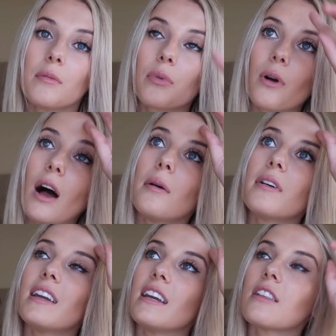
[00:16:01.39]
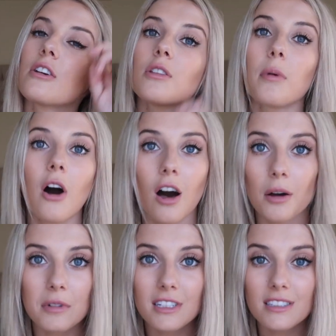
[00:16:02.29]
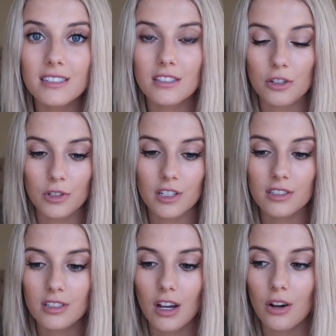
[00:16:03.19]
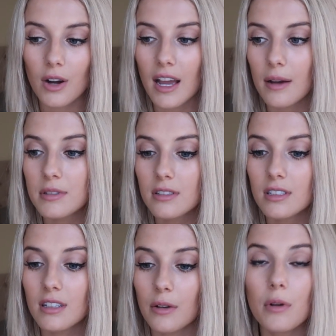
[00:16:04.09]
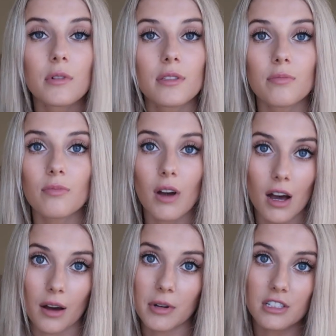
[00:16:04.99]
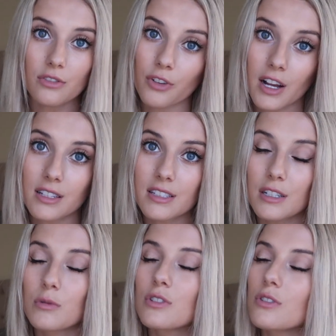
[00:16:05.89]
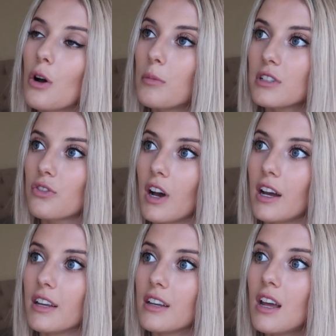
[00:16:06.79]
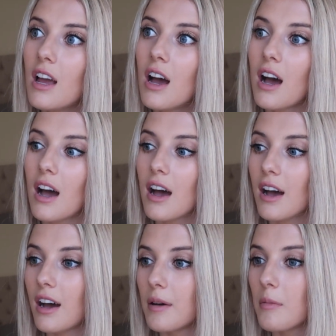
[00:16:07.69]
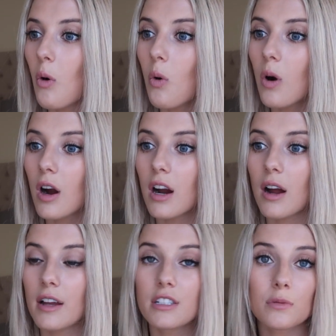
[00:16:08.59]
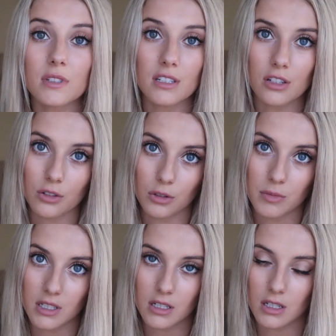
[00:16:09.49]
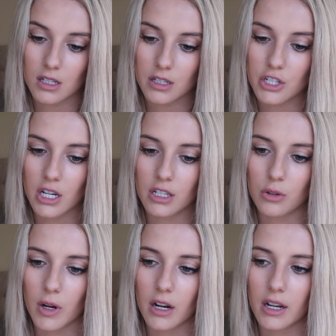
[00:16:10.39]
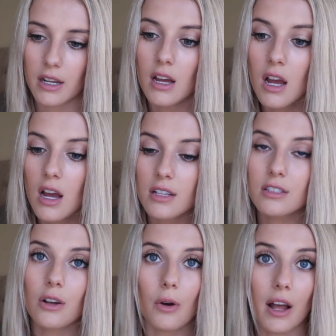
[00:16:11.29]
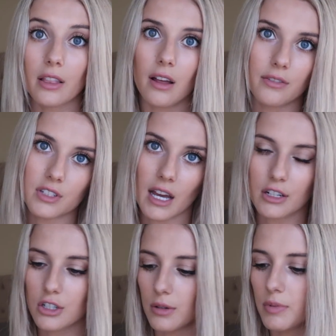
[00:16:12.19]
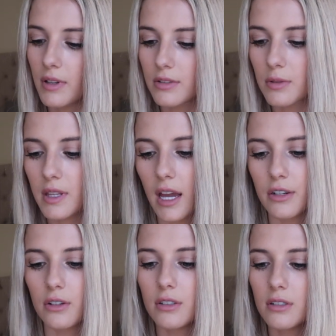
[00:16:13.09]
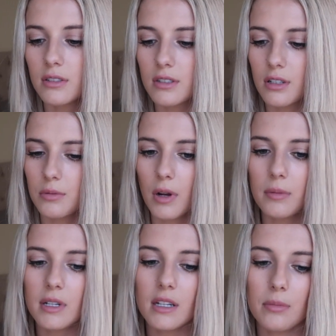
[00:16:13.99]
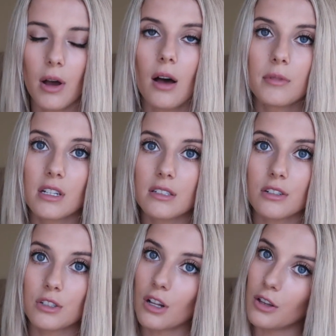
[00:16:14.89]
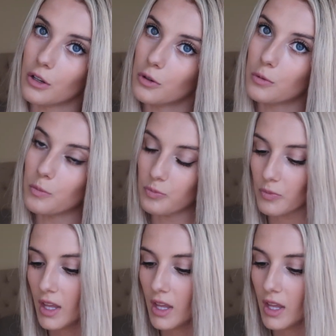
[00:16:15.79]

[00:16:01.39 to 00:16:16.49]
Probably either the Bahamas 2 years ago. I went with a bunch of friends and it was so much fun. Or I just was in Tulum in January, so I loved that trip. That was with Kendall. So probably Bahamas or Tulum.